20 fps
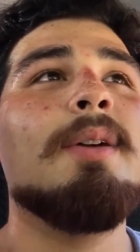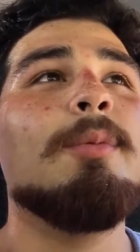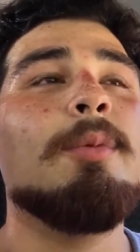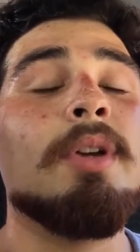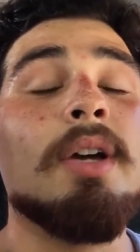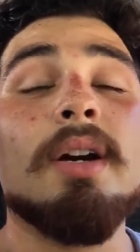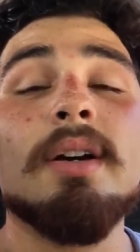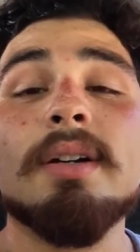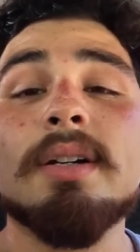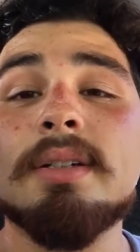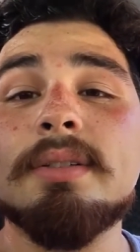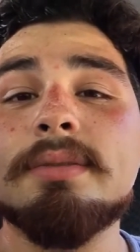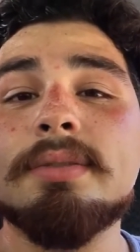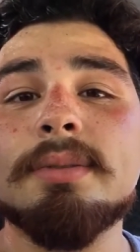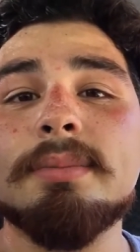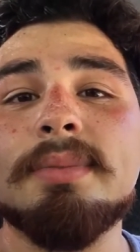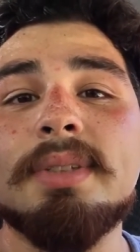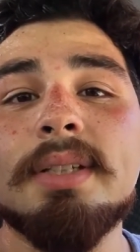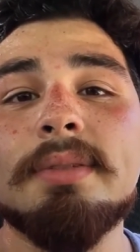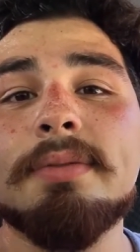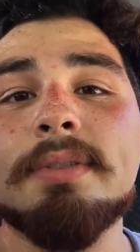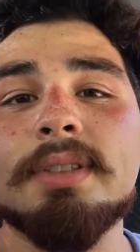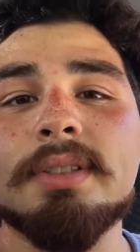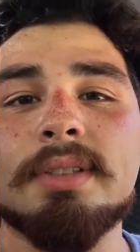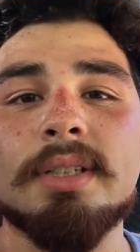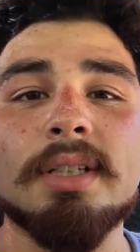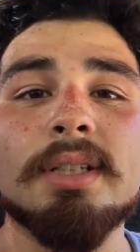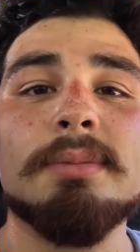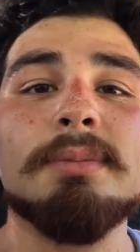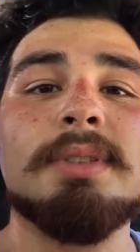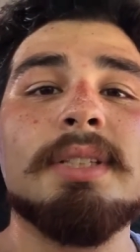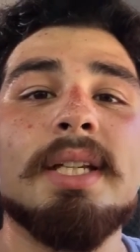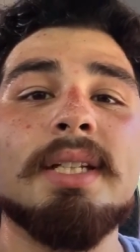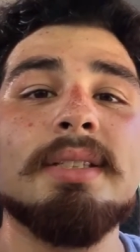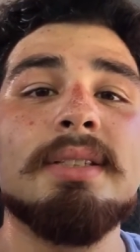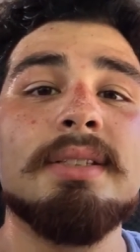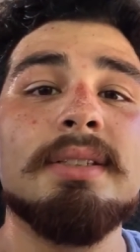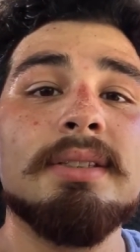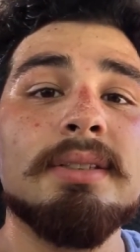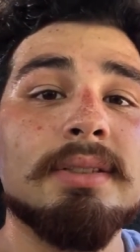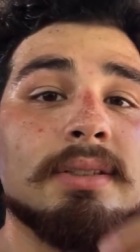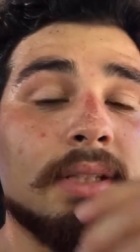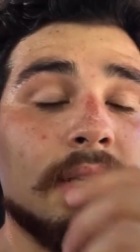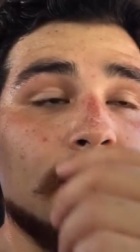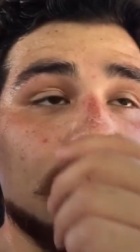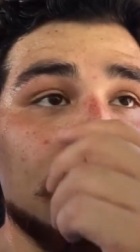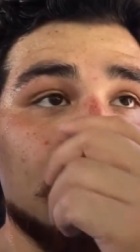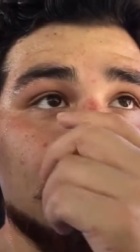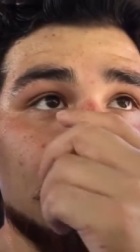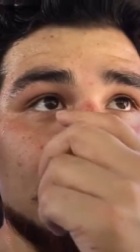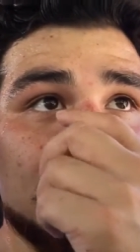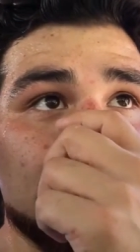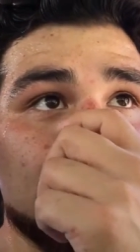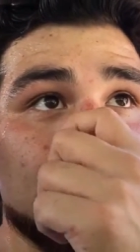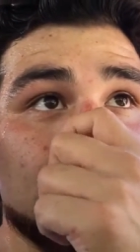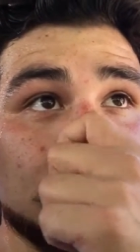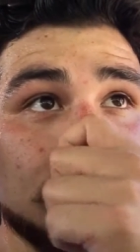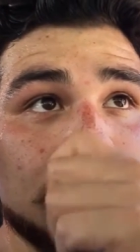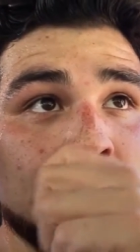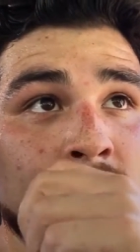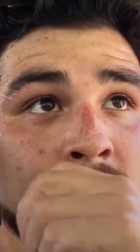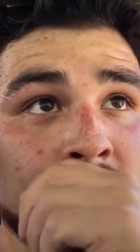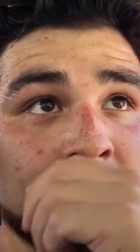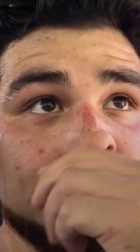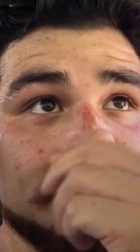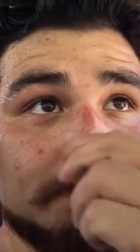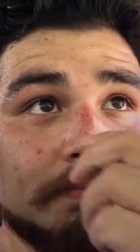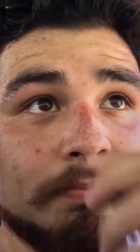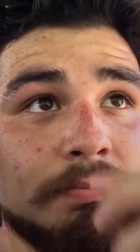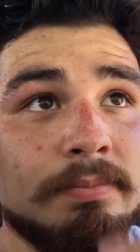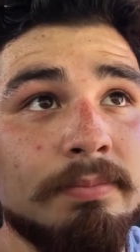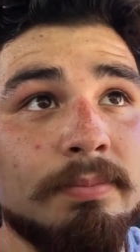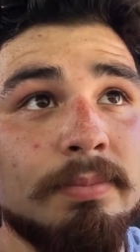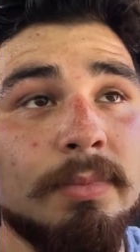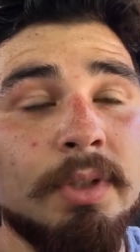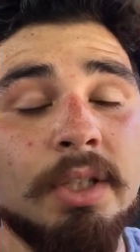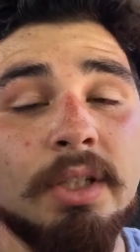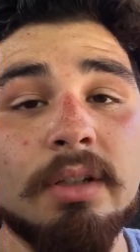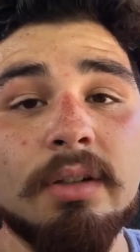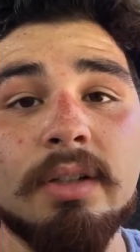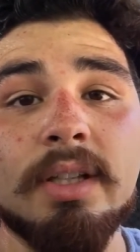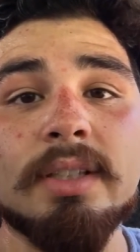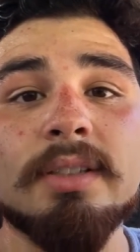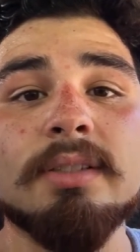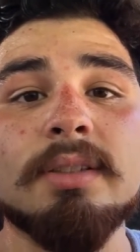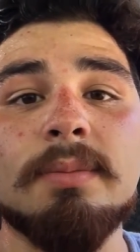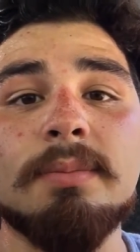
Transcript: we all come from different circumstances and um, you know that's